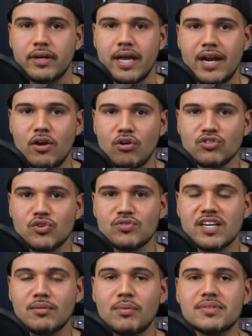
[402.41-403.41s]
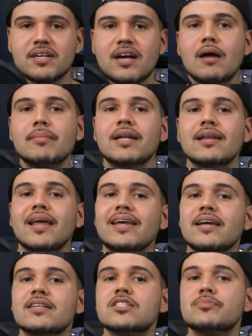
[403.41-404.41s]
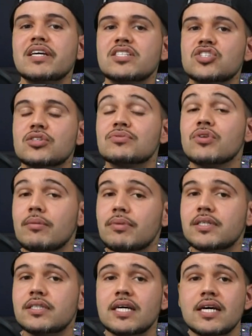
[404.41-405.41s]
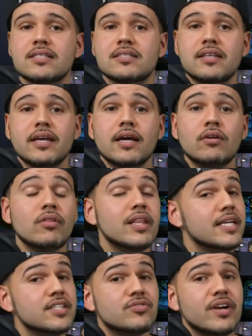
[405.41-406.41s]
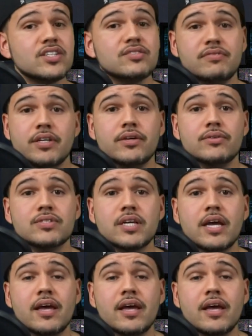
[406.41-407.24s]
And also, take a moment to comment, like, and smash the subscribe button to stay on all the latest reaction videos.